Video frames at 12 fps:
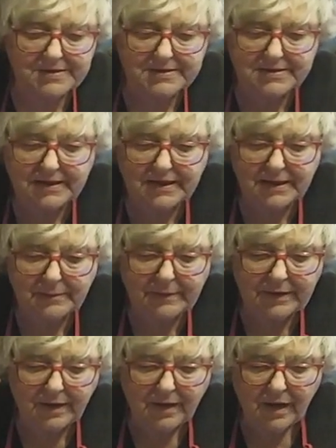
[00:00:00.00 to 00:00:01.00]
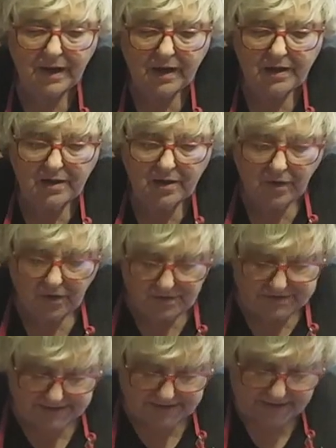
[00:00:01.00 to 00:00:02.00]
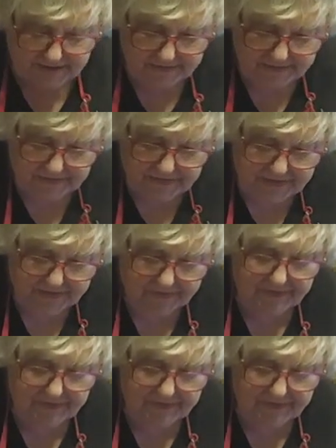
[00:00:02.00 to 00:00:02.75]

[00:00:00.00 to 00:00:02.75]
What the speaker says: because it's a little bit hot, and